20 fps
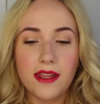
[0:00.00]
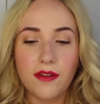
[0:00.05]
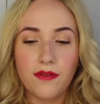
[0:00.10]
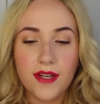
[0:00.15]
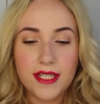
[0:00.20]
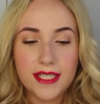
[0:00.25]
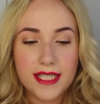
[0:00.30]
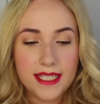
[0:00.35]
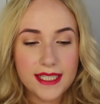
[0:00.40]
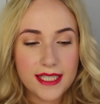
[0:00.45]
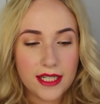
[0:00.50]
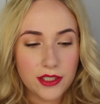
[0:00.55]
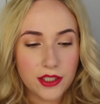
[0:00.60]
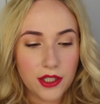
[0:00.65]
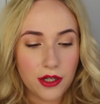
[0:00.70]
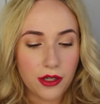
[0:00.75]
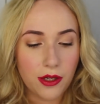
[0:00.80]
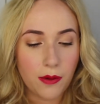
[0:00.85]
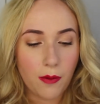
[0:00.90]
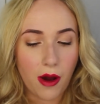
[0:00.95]
The first things I'll
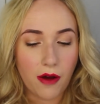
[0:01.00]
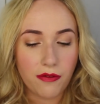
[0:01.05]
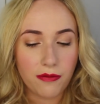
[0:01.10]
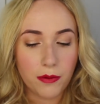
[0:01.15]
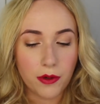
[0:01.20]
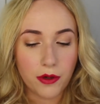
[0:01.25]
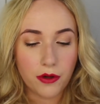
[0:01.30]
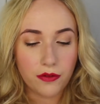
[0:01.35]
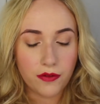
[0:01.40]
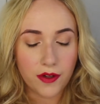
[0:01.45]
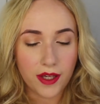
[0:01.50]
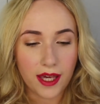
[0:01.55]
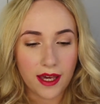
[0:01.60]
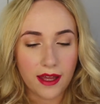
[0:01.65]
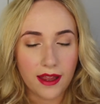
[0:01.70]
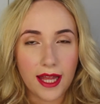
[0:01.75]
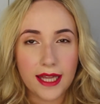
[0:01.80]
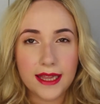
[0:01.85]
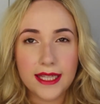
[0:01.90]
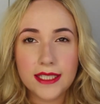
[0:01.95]
show you are from
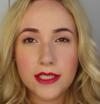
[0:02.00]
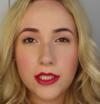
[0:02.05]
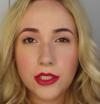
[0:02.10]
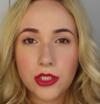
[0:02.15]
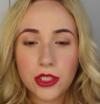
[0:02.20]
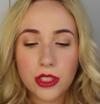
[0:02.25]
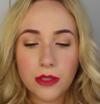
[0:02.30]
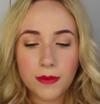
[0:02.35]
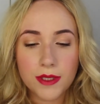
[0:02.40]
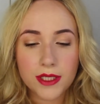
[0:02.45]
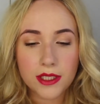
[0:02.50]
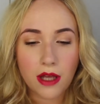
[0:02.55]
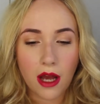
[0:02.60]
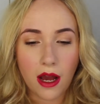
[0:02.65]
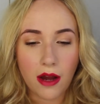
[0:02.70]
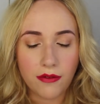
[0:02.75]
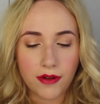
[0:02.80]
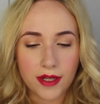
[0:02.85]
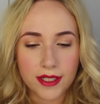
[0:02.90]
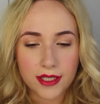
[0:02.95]
Covergirl, and these are two
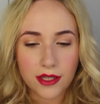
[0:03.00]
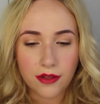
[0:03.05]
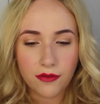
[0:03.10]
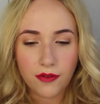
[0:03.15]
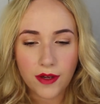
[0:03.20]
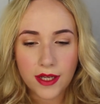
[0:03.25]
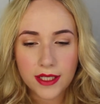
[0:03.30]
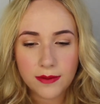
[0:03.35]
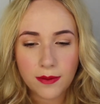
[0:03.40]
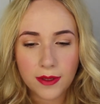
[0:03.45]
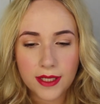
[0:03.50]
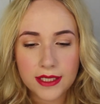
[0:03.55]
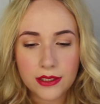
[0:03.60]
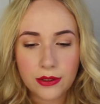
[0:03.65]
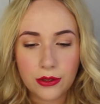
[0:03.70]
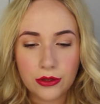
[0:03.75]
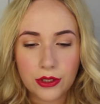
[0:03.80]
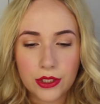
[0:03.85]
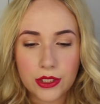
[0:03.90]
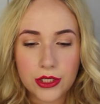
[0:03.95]
mascaras. The first one is
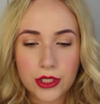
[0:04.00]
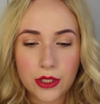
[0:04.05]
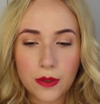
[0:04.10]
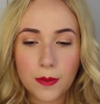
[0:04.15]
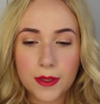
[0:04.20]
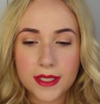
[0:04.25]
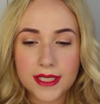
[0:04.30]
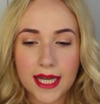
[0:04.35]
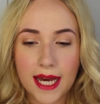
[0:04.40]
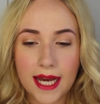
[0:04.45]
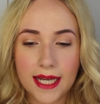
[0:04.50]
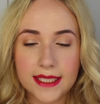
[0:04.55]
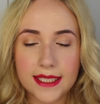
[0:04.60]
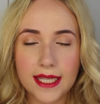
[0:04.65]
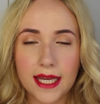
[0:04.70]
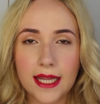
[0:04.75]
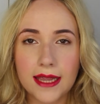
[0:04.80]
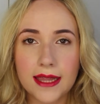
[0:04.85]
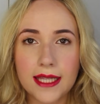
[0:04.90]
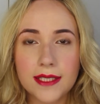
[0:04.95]
called the
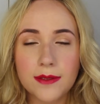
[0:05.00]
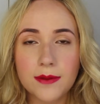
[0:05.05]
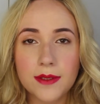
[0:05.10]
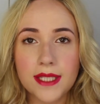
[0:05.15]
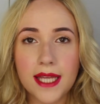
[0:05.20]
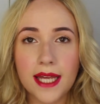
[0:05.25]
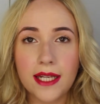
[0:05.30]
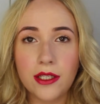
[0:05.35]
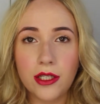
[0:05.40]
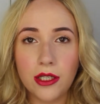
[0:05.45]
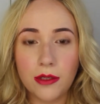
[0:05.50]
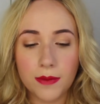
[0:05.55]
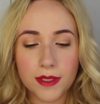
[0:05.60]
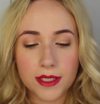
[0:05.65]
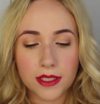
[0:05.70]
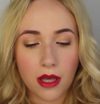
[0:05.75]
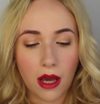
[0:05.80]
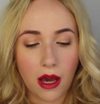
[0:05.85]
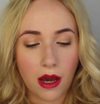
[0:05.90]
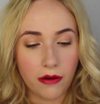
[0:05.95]
Supersizer, and this was their new
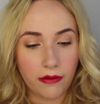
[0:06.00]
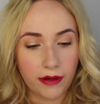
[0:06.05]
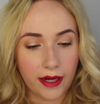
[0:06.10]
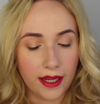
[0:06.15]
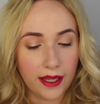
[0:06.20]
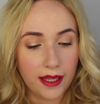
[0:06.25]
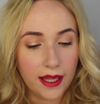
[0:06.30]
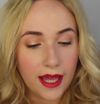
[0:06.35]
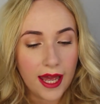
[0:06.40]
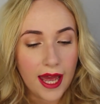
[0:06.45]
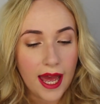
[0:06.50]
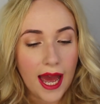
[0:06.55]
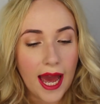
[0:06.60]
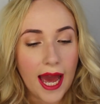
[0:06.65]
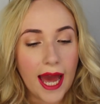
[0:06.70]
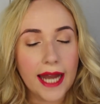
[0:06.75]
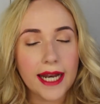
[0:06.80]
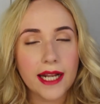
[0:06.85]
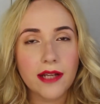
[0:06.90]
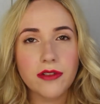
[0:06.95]
mascara,
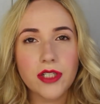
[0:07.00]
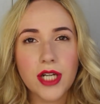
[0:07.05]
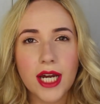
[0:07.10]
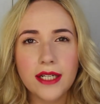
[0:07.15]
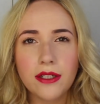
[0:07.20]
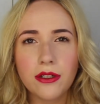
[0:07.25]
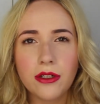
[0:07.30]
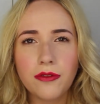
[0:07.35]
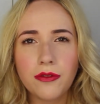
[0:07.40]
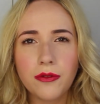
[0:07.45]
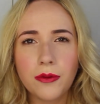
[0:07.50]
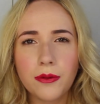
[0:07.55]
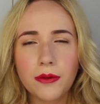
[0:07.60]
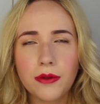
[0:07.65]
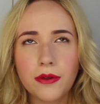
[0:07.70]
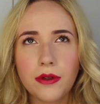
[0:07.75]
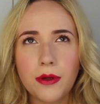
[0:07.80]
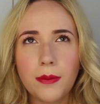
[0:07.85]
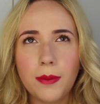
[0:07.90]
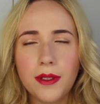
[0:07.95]
and I've tried a
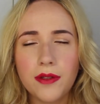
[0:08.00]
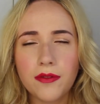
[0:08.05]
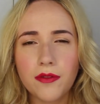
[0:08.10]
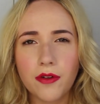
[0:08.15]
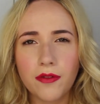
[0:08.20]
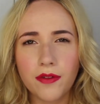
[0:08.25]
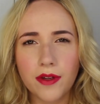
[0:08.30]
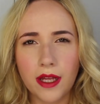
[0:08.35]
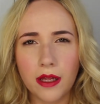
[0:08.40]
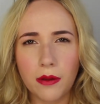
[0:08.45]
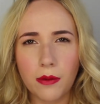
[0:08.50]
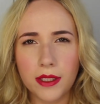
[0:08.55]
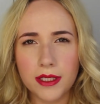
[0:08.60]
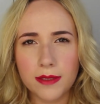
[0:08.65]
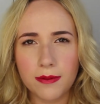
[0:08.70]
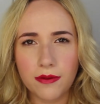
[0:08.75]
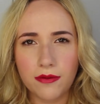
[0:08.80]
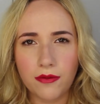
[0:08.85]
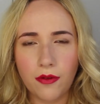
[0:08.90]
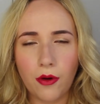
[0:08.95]
couple of Covergirl
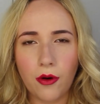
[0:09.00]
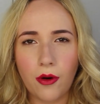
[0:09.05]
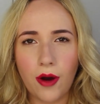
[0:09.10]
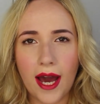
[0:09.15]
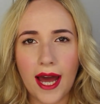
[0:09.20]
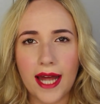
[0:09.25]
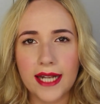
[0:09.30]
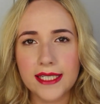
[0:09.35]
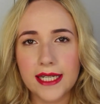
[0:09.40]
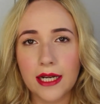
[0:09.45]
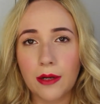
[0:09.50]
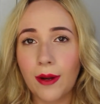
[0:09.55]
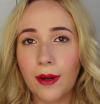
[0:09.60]
ones before and I